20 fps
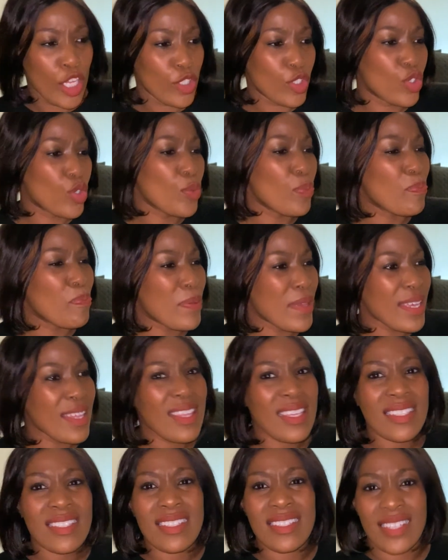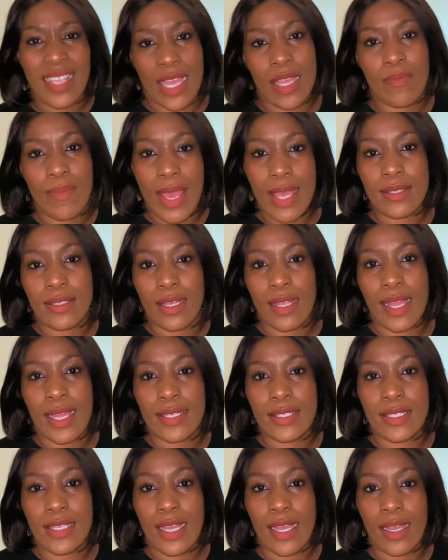to be the same as that
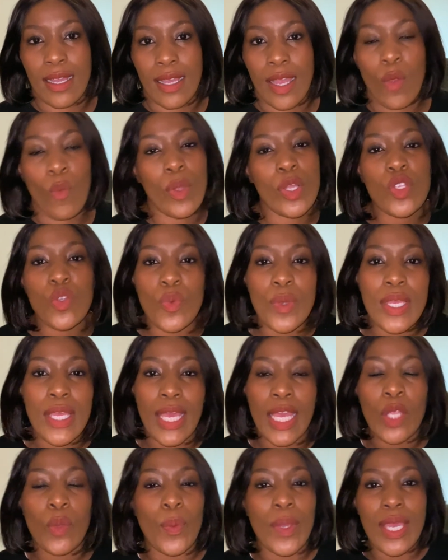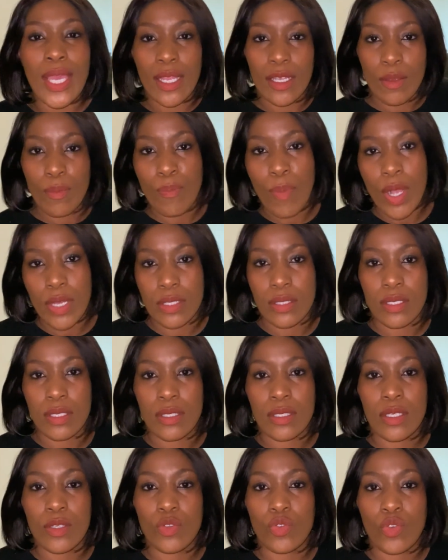idea and what do we get we get imposter
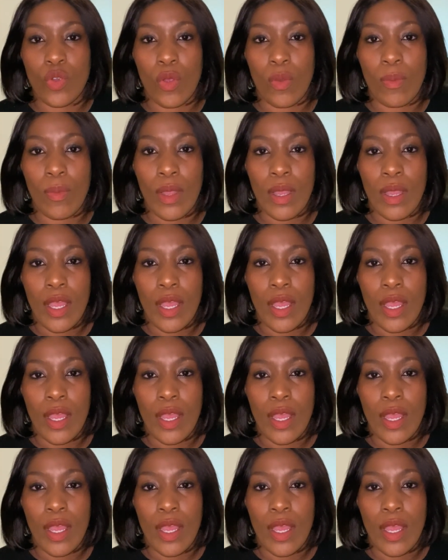syndrome